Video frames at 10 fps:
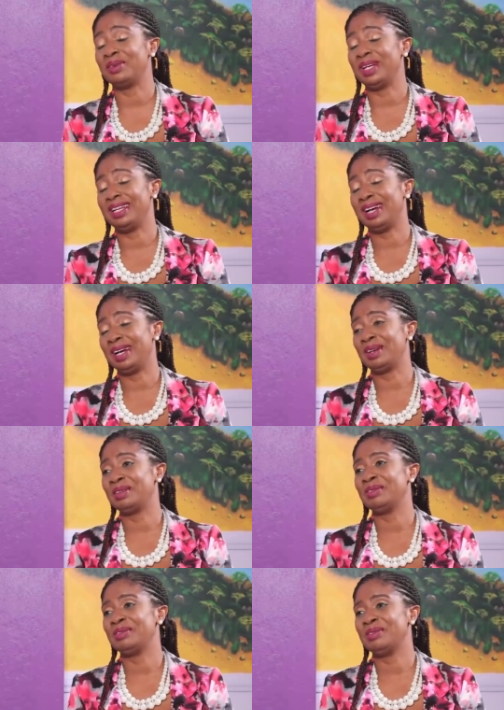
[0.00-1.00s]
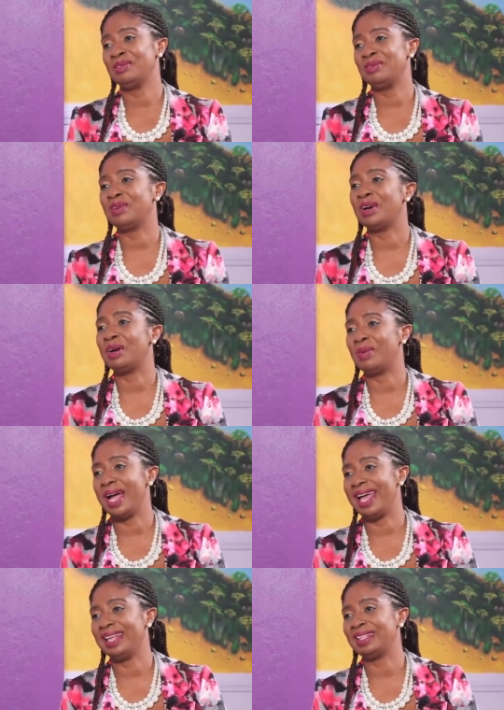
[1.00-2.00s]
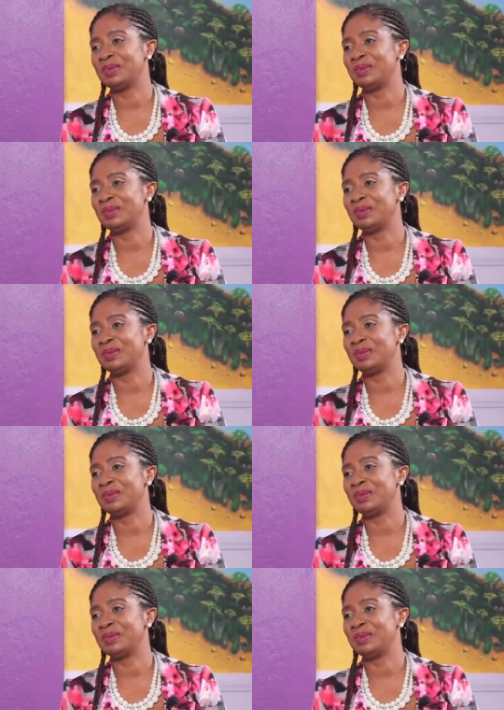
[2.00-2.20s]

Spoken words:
the radar for a while.